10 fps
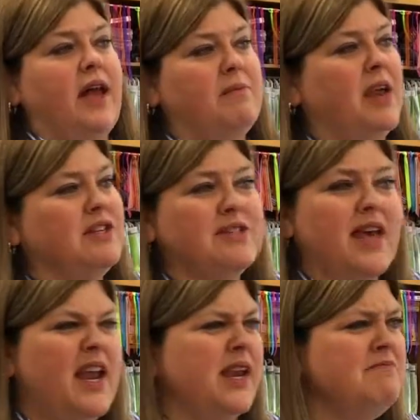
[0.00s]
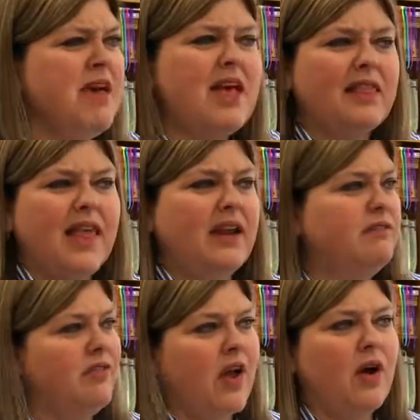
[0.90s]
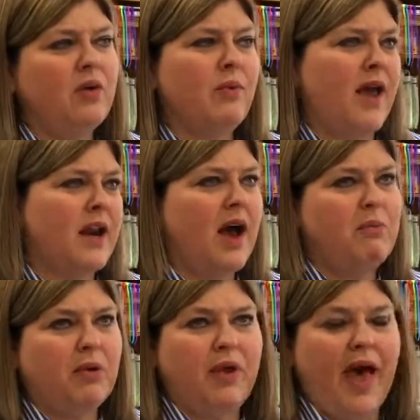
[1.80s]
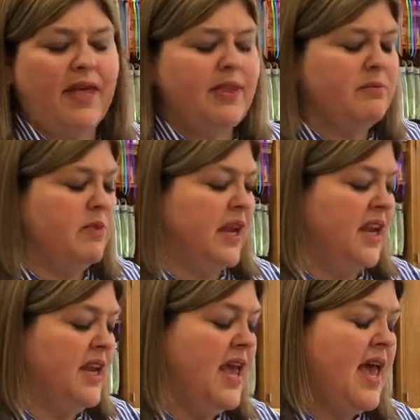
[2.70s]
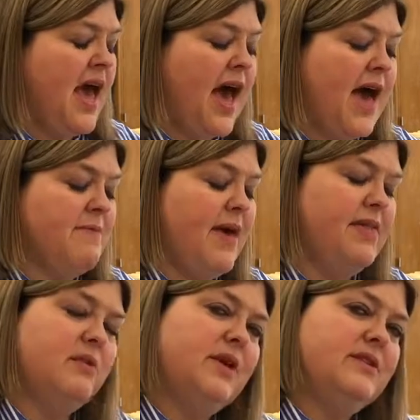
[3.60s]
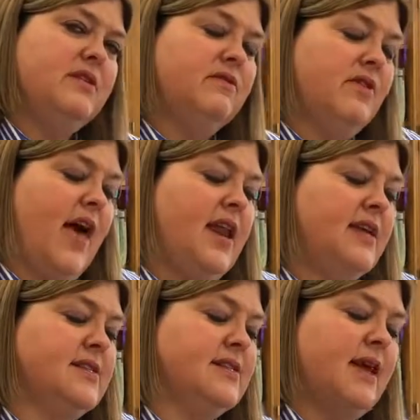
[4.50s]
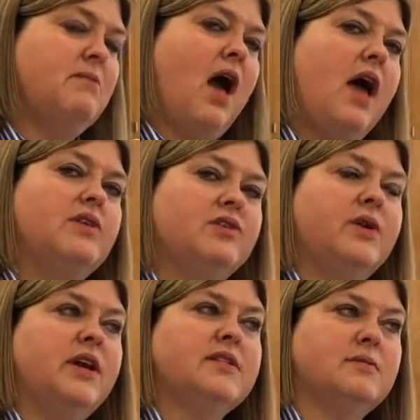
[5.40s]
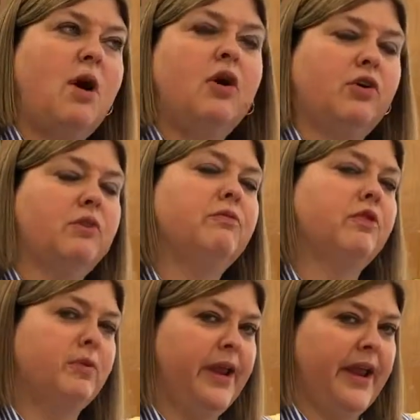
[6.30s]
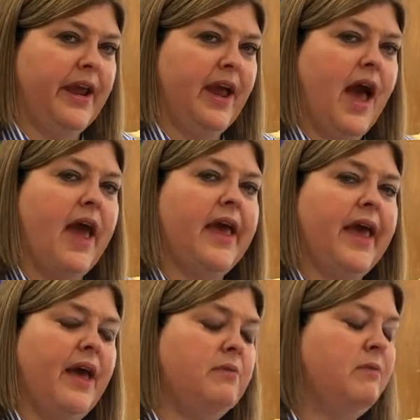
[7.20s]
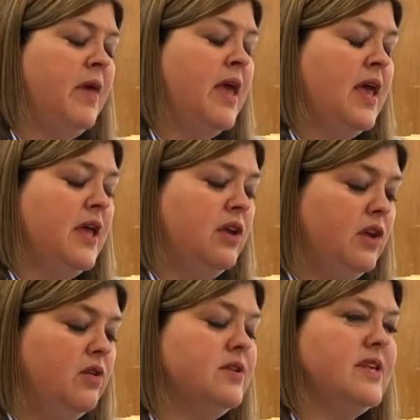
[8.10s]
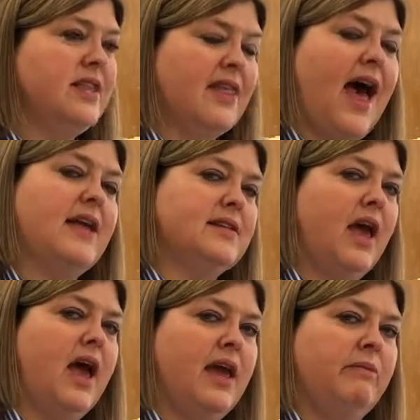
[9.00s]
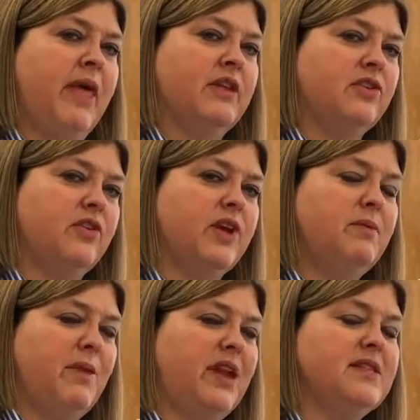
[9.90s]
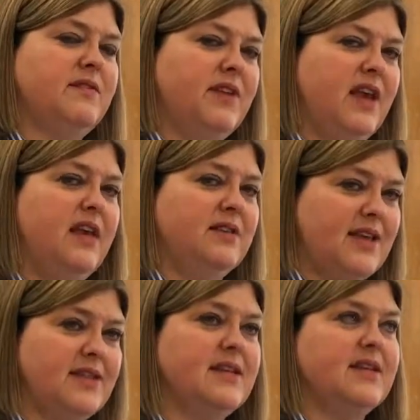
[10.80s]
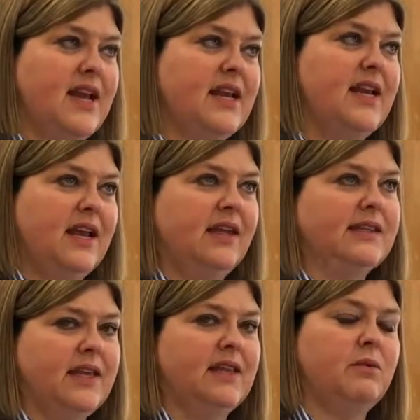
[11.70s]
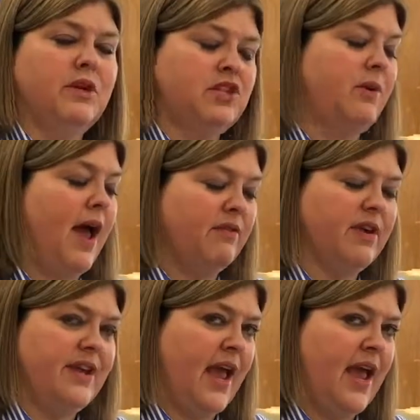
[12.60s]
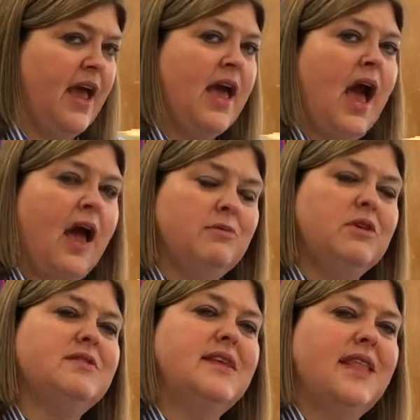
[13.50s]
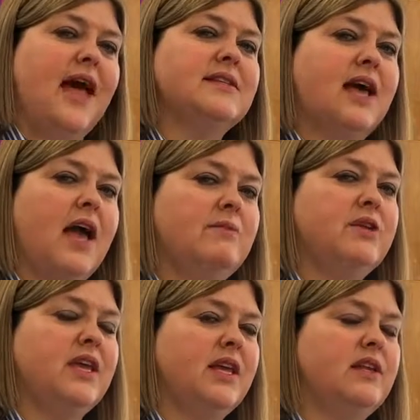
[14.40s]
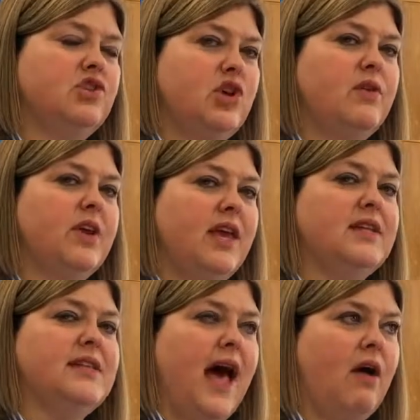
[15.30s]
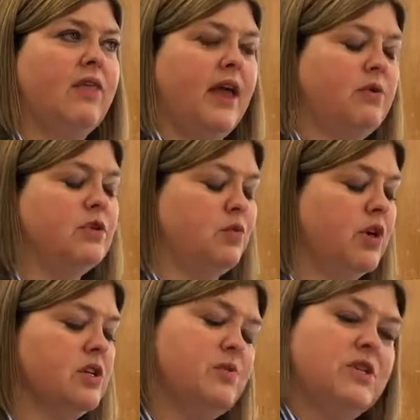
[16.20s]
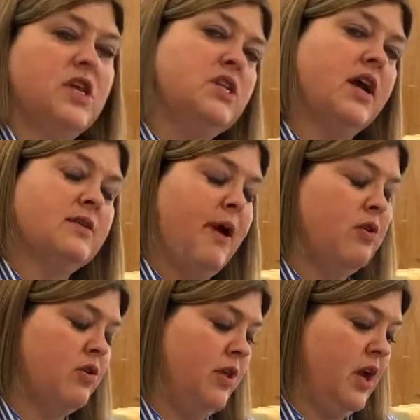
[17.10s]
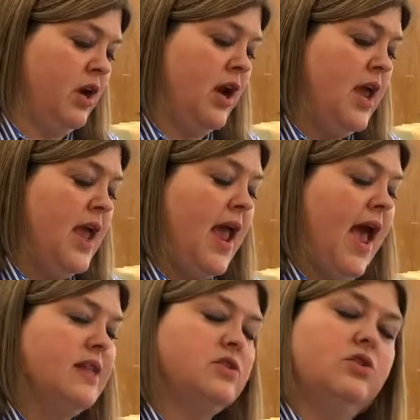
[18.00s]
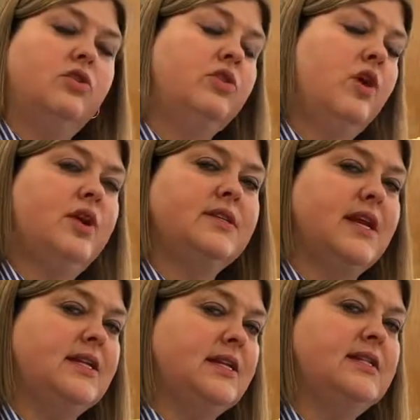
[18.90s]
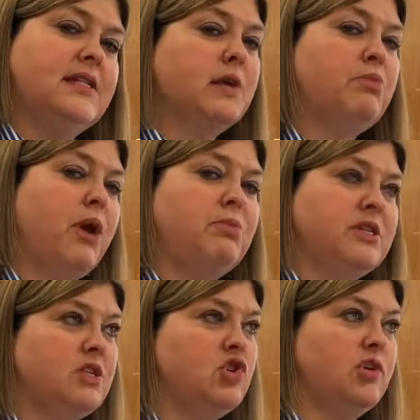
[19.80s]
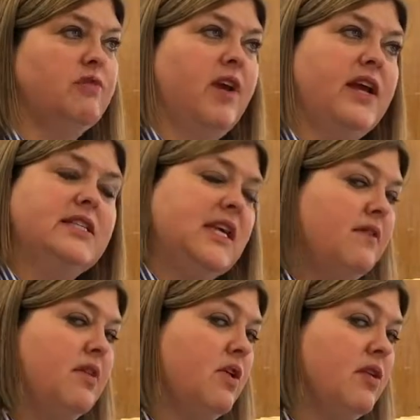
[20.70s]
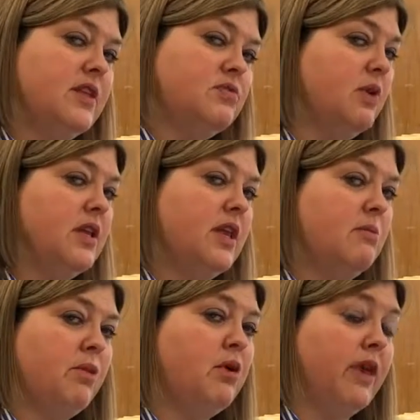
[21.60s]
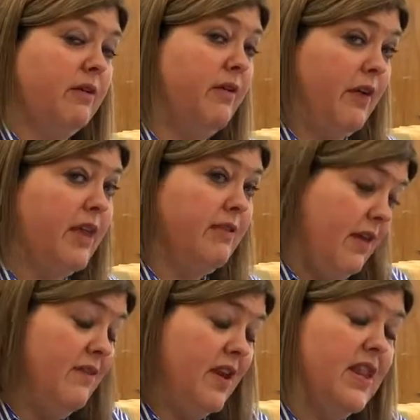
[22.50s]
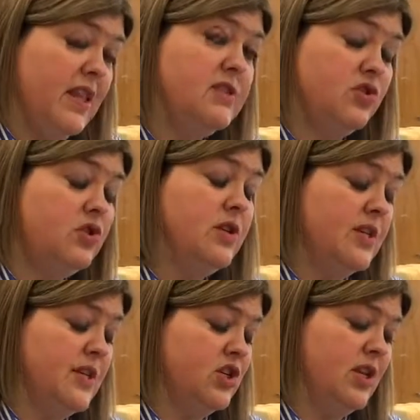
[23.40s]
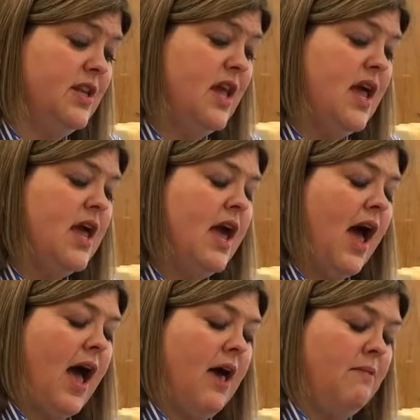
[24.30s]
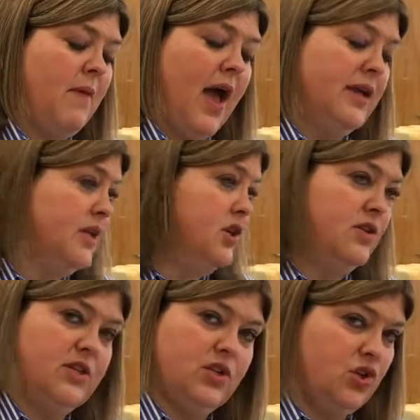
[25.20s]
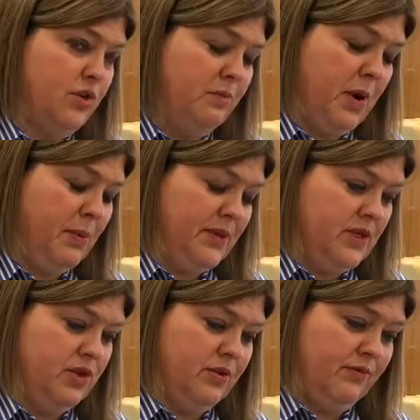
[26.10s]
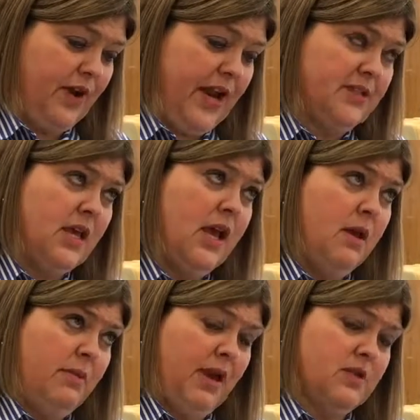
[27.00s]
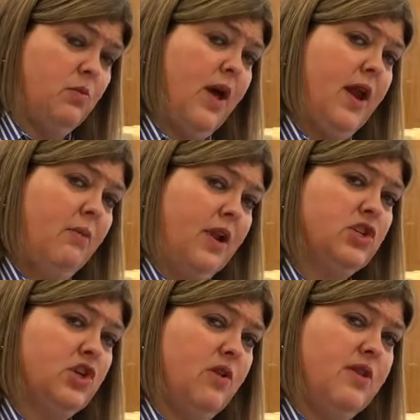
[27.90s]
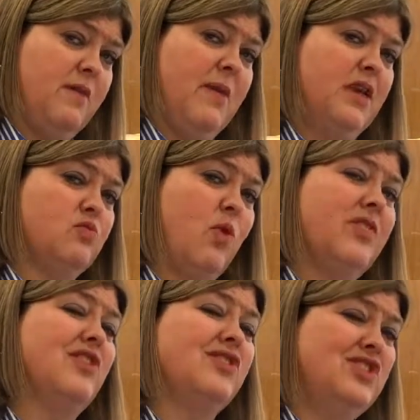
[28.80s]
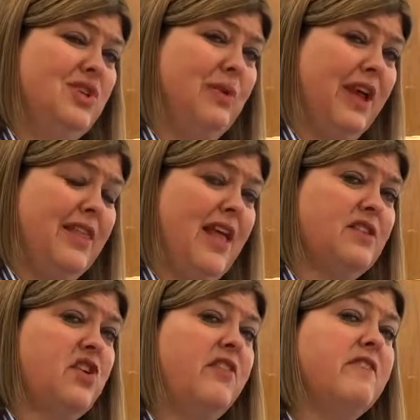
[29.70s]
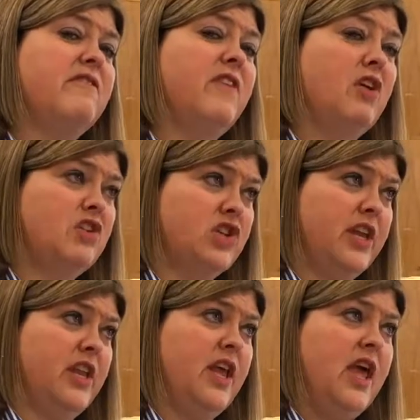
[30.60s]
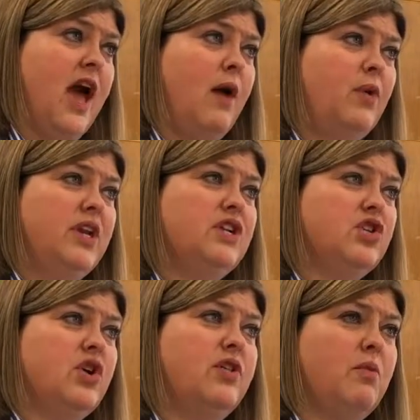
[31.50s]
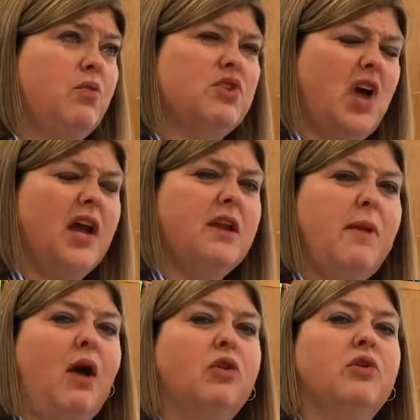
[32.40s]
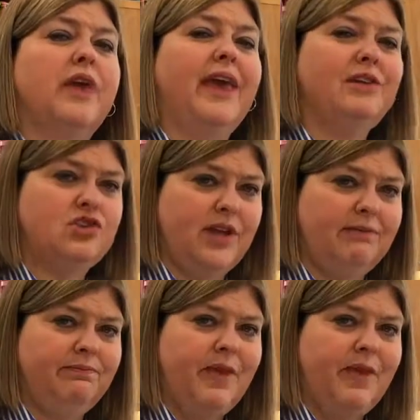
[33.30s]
I just kind of let it flow, read a couple, had them read. And the reason for that is I'm not doing a small group for reading. I am using that time, that 30 minutes of the designated ELD that we do every day, I'm using that time to show kids how language works, which I talked about earlier. And so you'll notice I didn't say prepositional phrase, even though that's written in the book, and even in the student edition. I didn't use the term prepositional phrase because what I want to show them is what they're doing, and that's called the function. I wanted to show them we're talking about location.